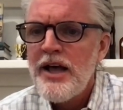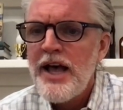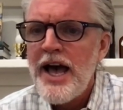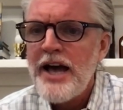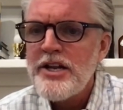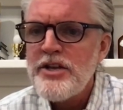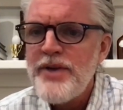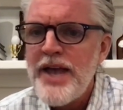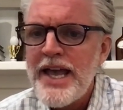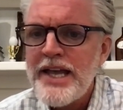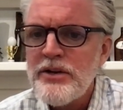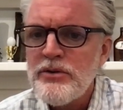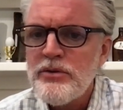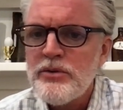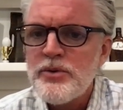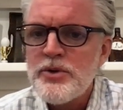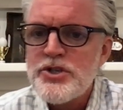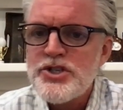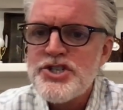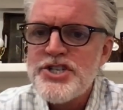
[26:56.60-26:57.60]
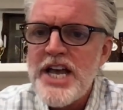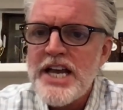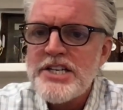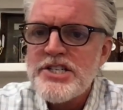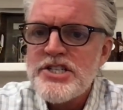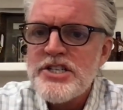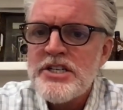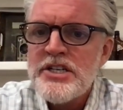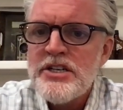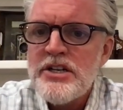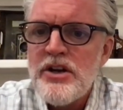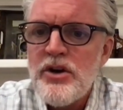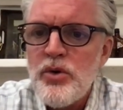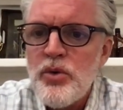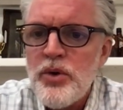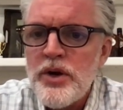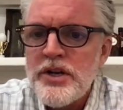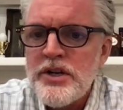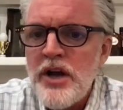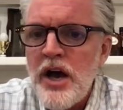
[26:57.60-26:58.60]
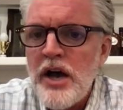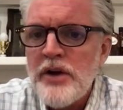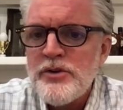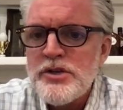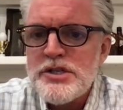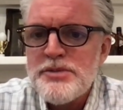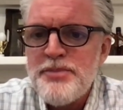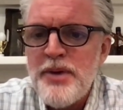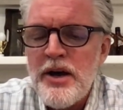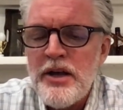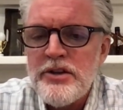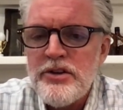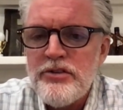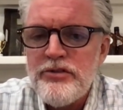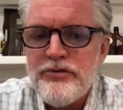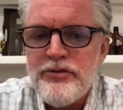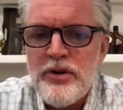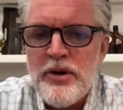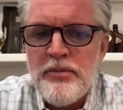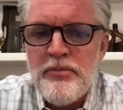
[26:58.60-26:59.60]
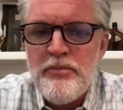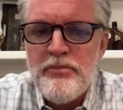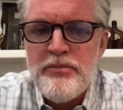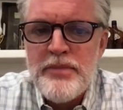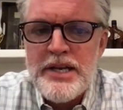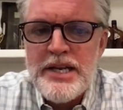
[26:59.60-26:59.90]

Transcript: How do you handle a rejection or a non-response from